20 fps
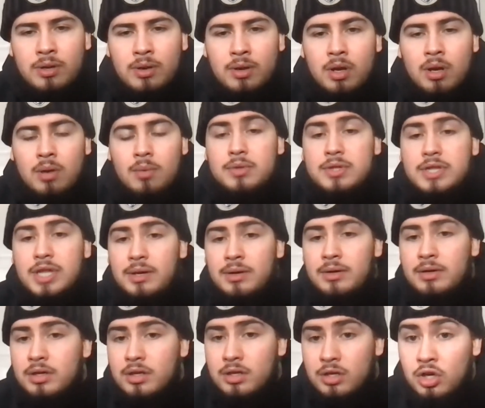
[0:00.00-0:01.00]
What they
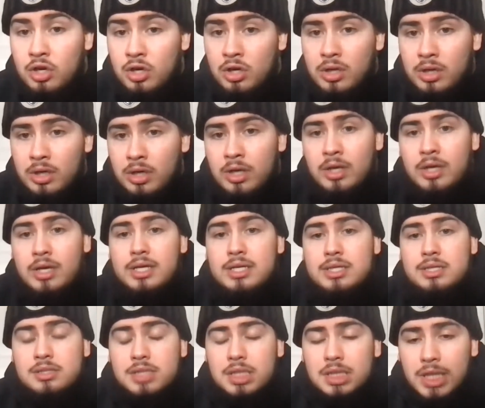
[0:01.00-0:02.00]
could
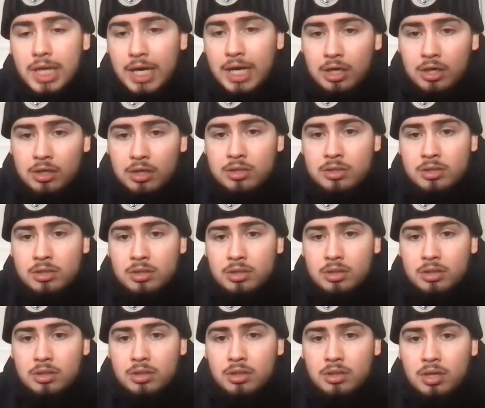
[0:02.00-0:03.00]
is the Lakers.
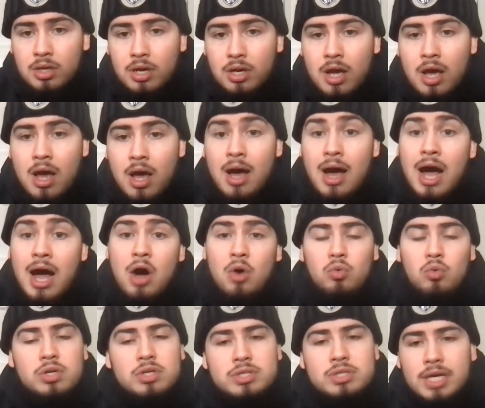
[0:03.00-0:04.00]
I
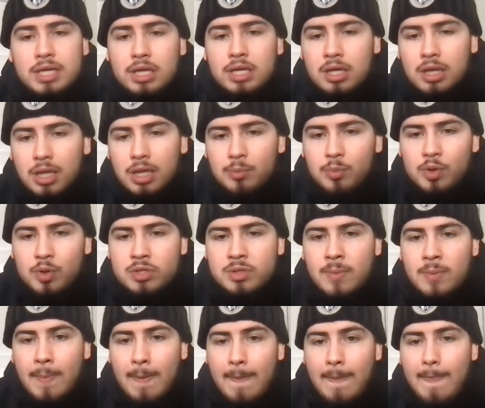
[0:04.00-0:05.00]
would say the Clippers,
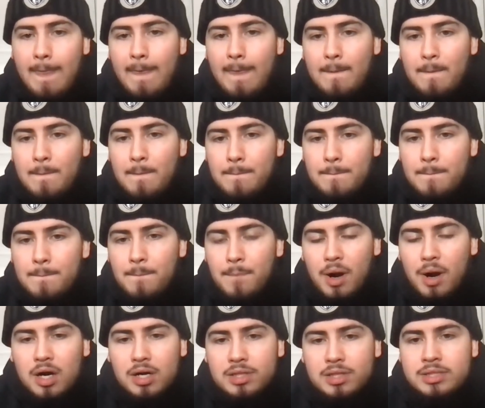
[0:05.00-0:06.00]

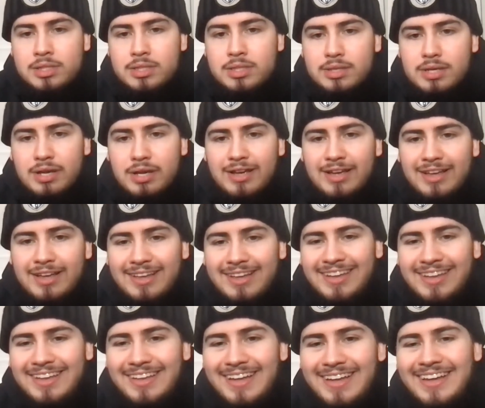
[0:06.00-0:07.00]
but
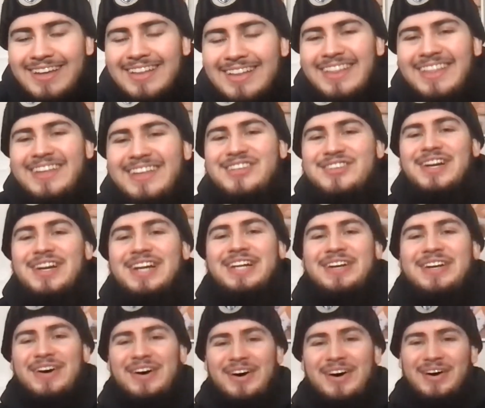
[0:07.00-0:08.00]
they traded
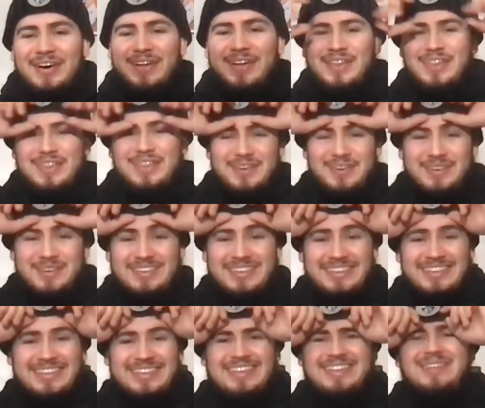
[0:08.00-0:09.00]
all their
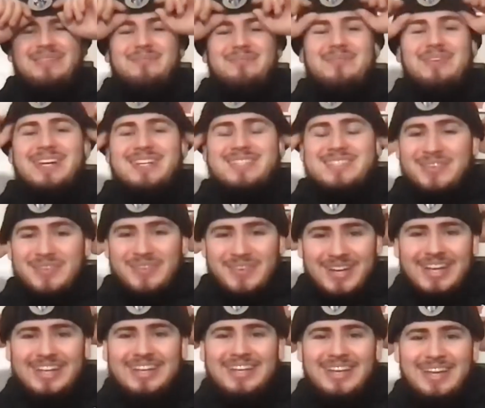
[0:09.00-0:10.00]
picks
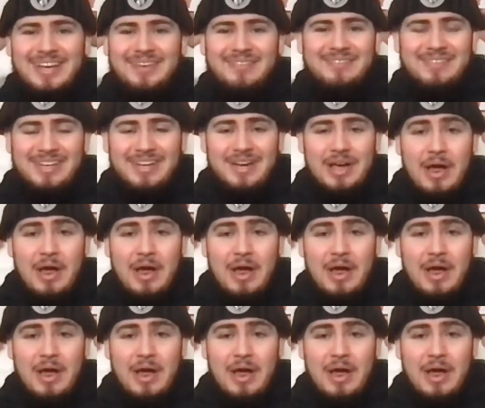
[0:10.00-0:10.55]
away, damn near.